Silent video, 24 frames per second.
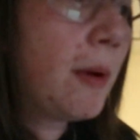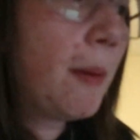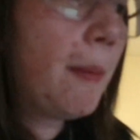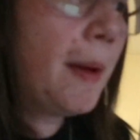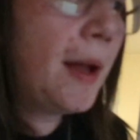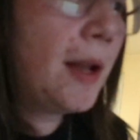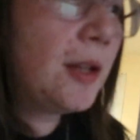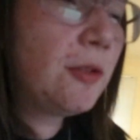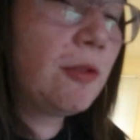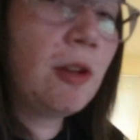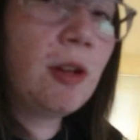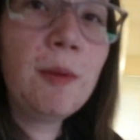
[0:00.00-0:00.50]
my
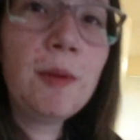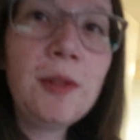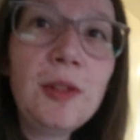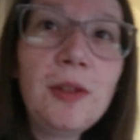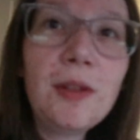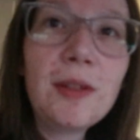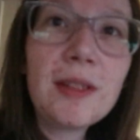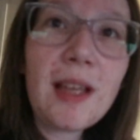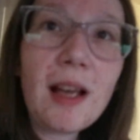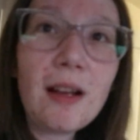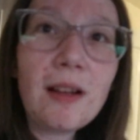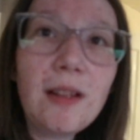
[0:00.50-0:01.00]
bedroom and do
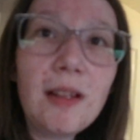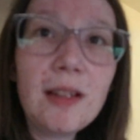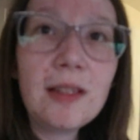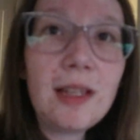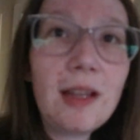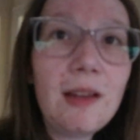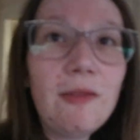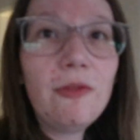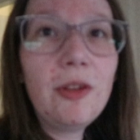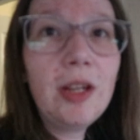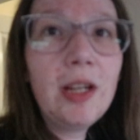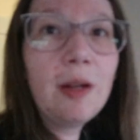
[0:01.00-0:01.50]
exactly the
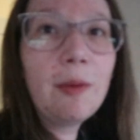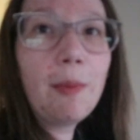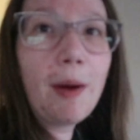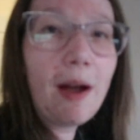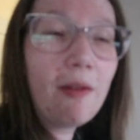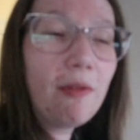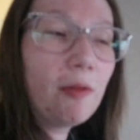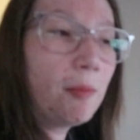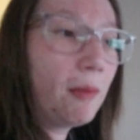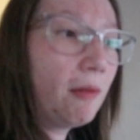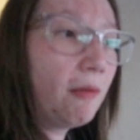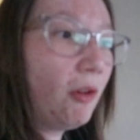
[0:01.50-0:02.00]
same thing
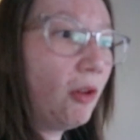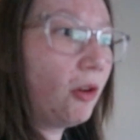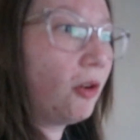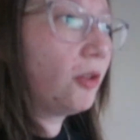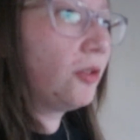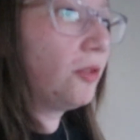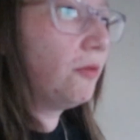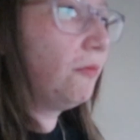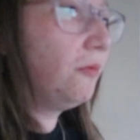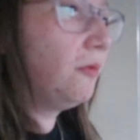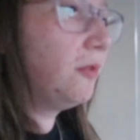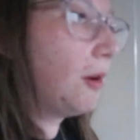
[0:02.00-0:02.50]
apart from I've not got
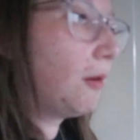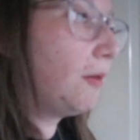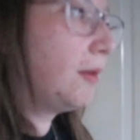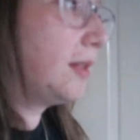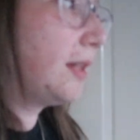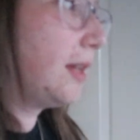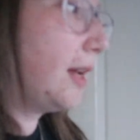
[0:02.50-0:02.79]
sunflowers